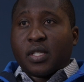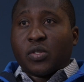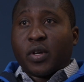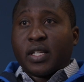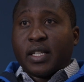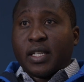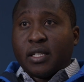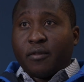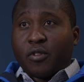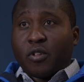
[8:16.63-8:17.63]
So at an
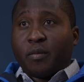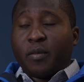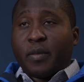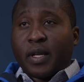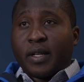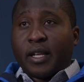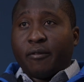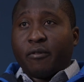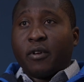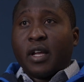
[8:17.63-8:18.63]
individual
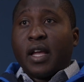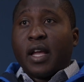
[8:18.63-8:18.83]
level,